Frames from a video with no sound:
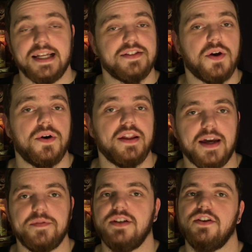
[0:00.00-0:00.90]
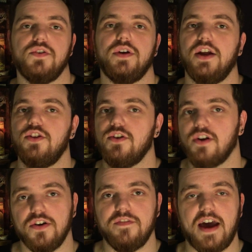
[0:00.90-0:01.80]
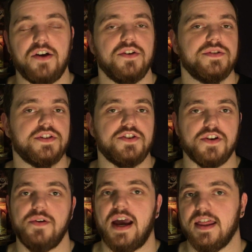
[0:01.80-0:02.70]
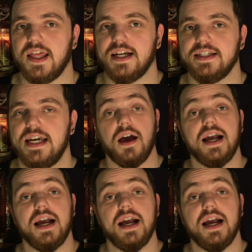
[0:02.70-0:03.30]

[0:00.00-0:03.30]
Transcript: That's totally up to you and your own values and your own ethics.